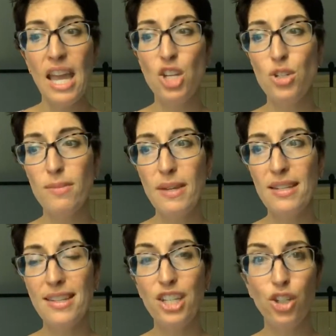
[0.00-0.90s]
it just
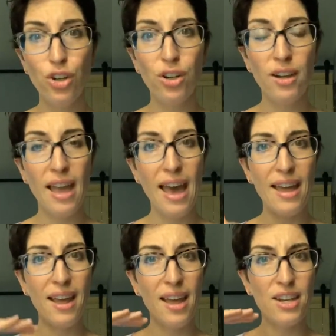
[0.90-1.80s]
means that you're at